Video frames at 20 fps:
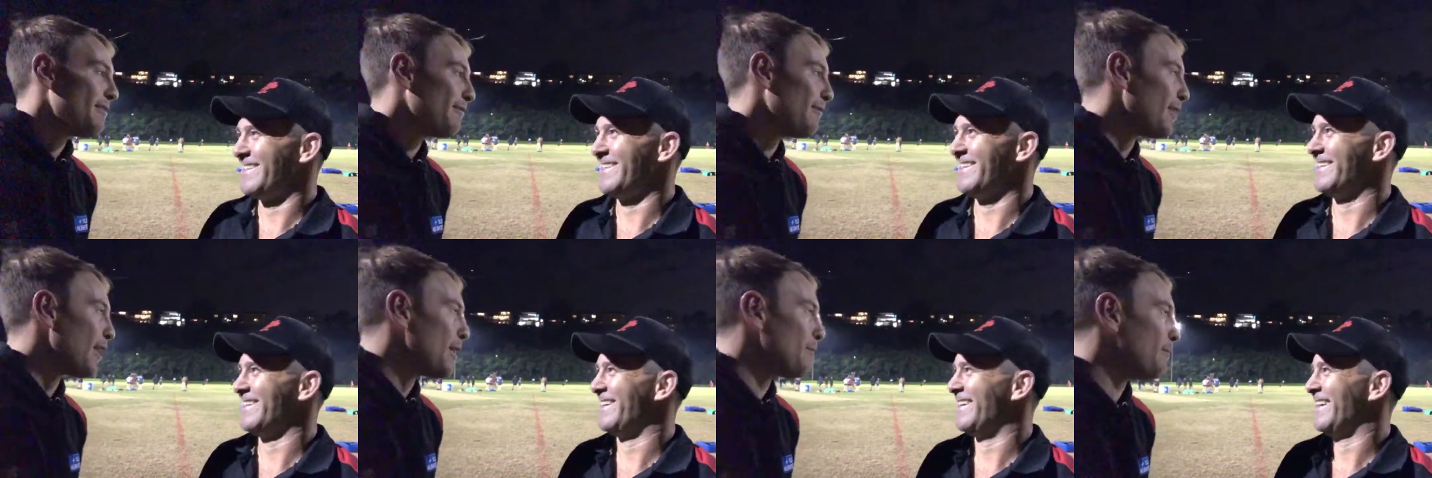
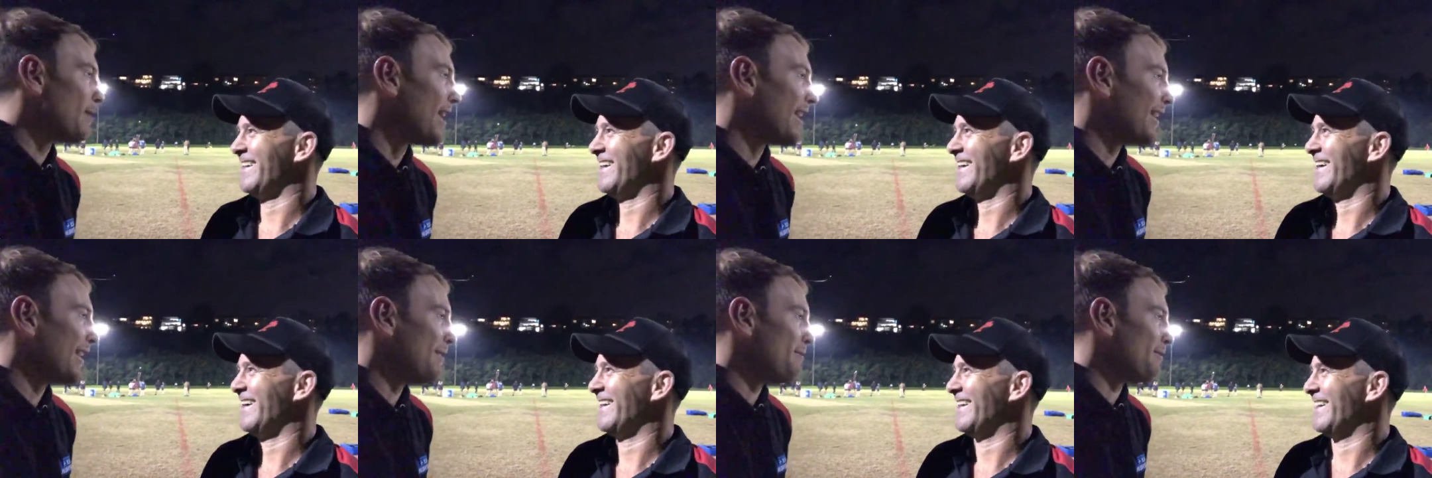Speaker 1: Fired
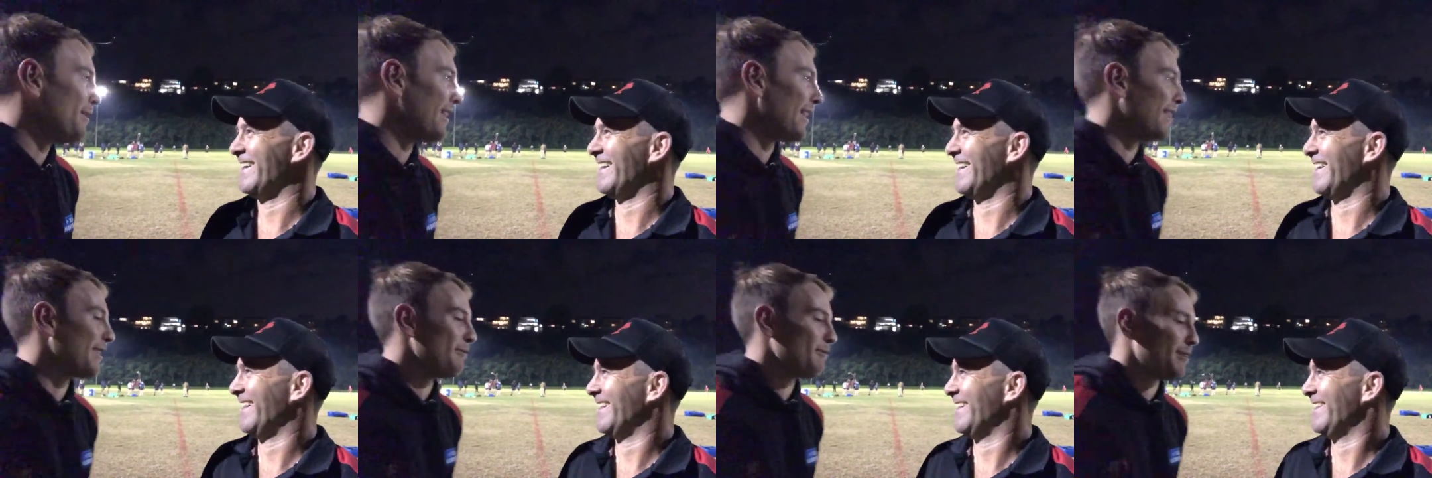back at him
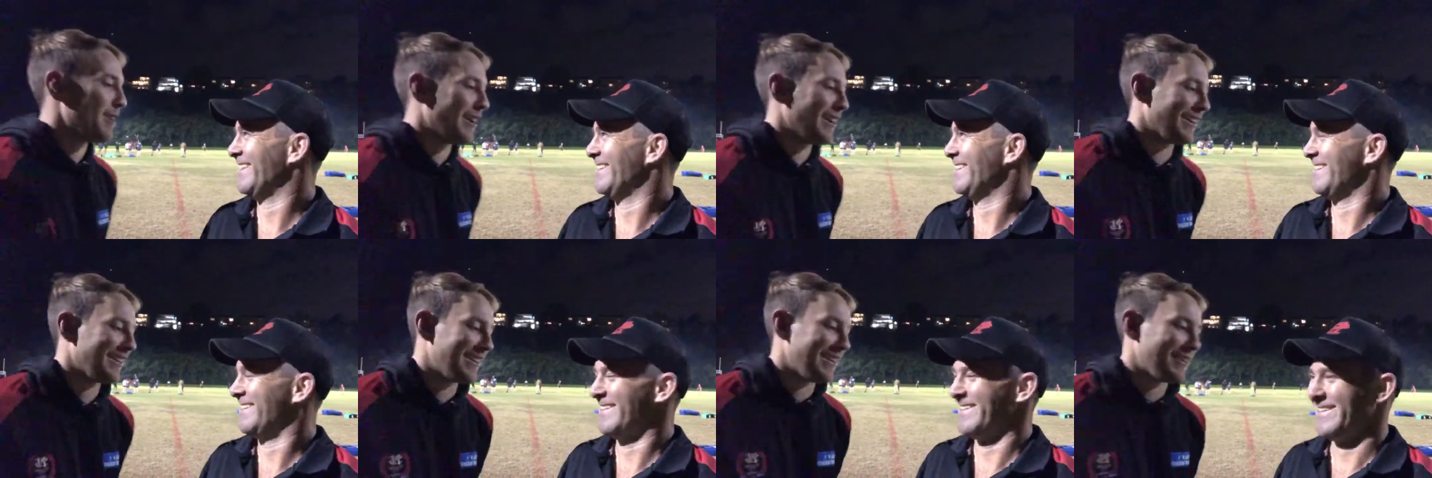when I when
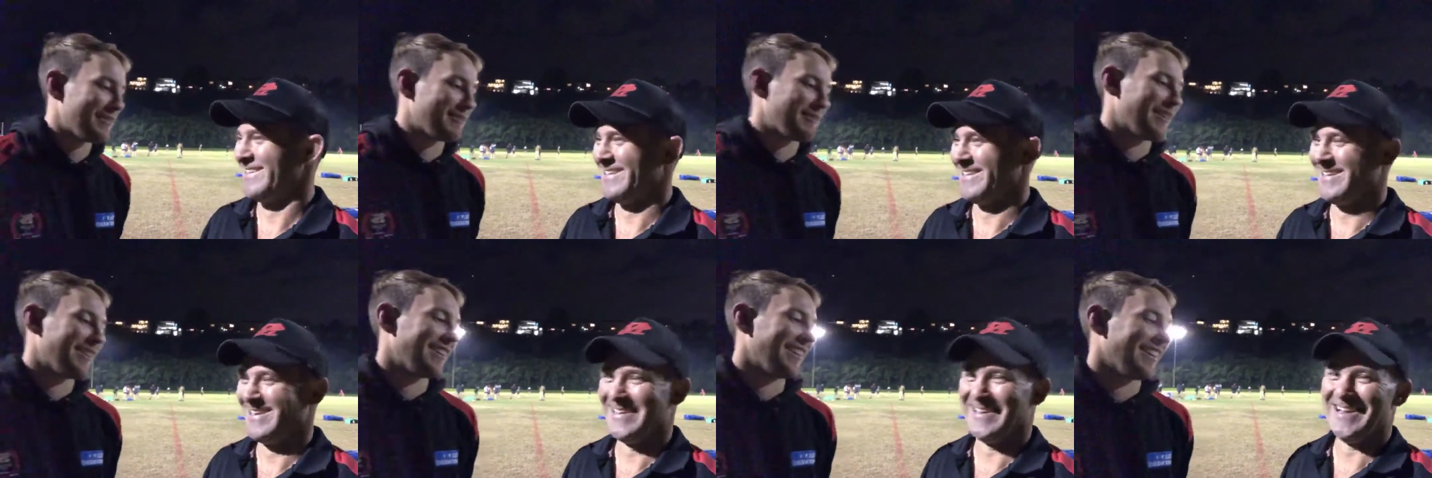I
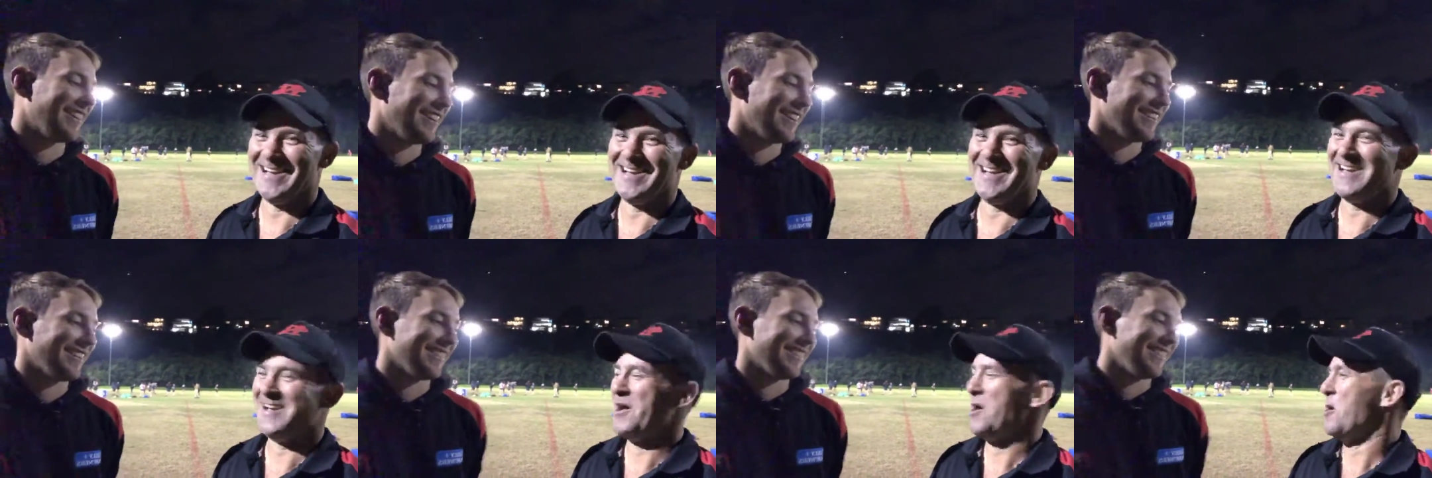kicked one, I
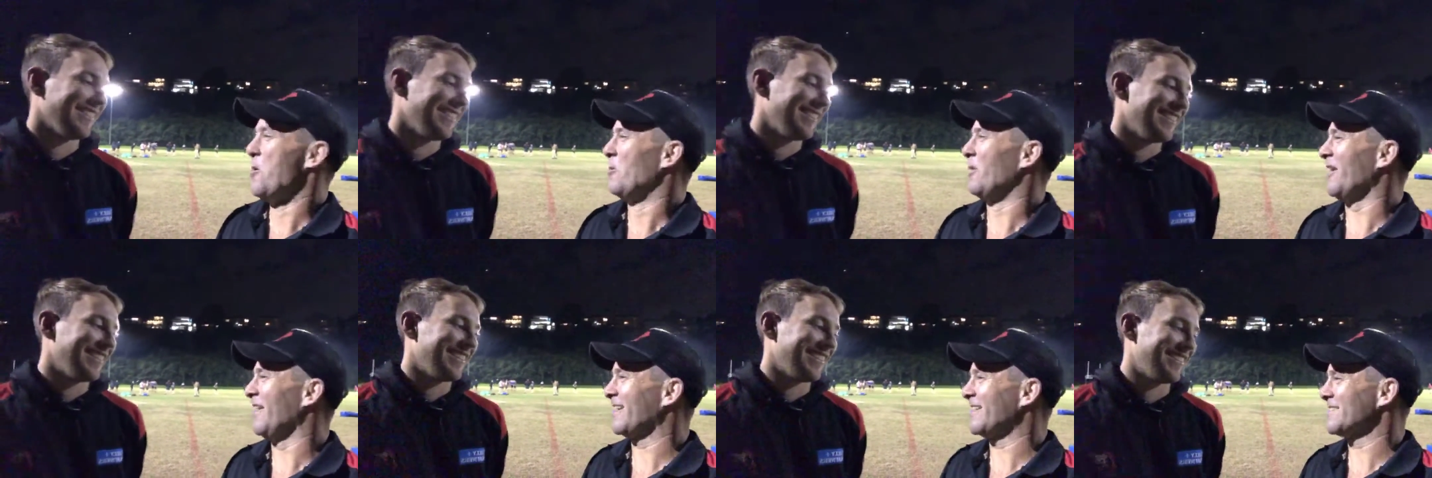think.
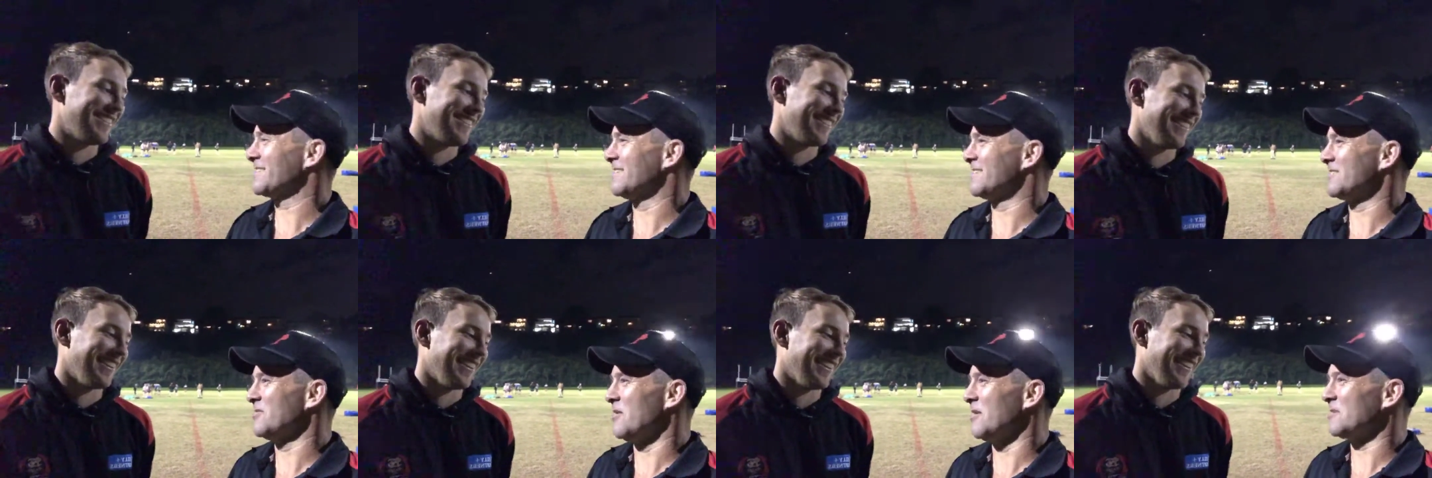
Speaker 2: Well, I guess
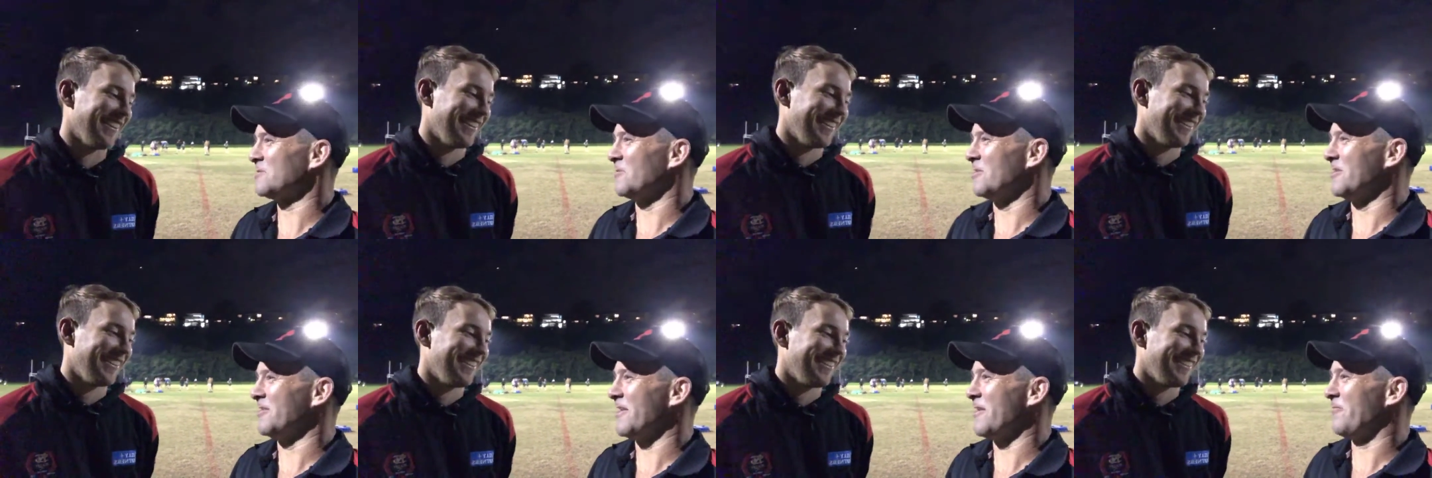it's nice
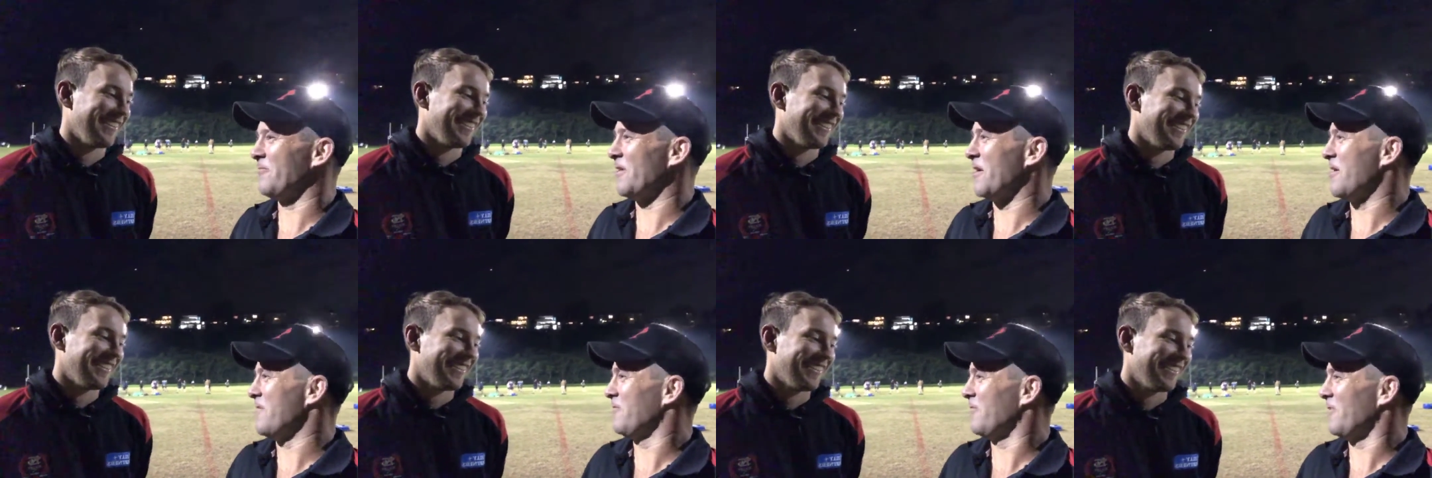when you're that far